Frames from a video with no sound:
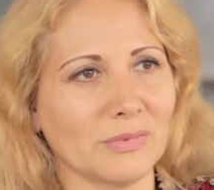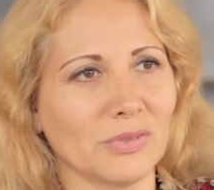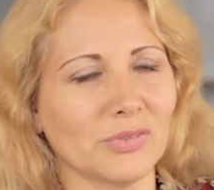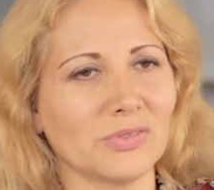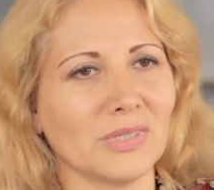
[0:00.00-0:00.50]

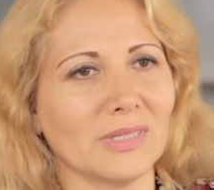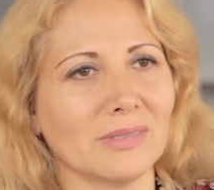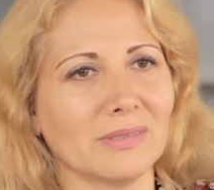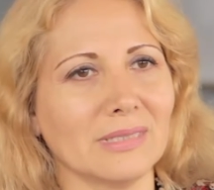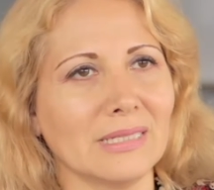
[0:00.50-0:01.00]
country
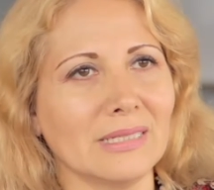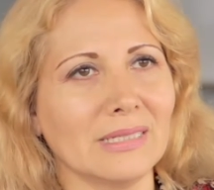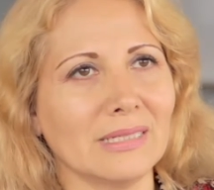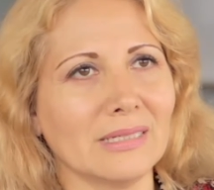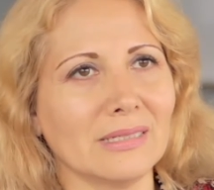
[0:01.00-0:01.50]
and
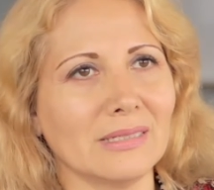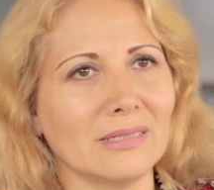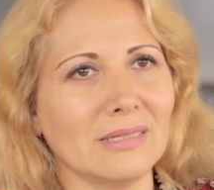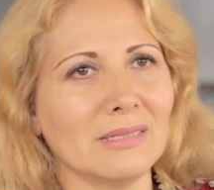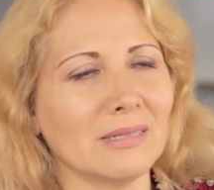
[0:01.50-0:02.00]

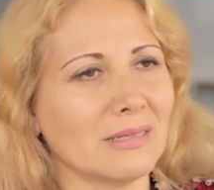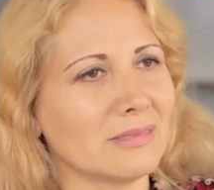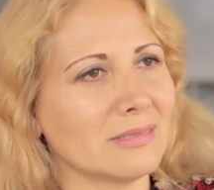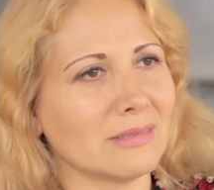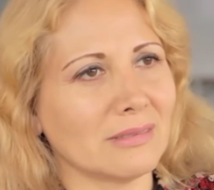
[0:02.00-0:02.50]
it
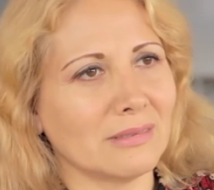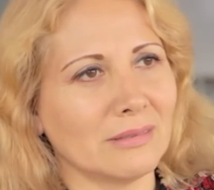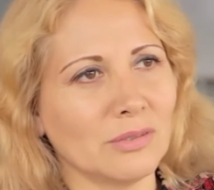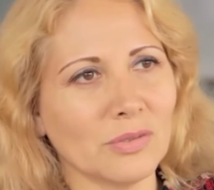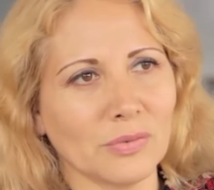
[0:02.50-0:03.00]
has a
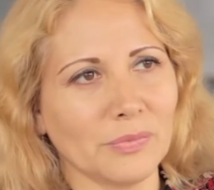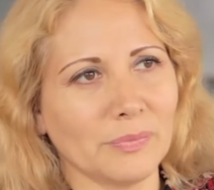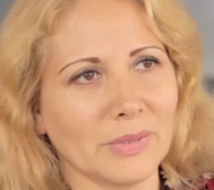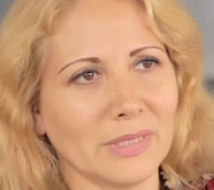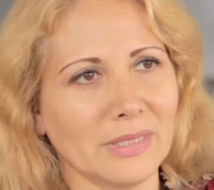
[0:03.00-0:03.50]
lot of
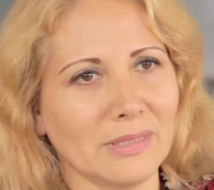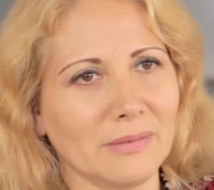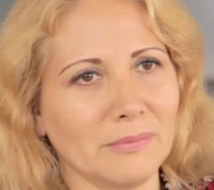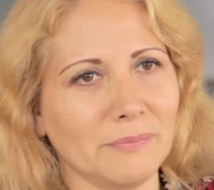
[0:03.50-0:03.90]
uh,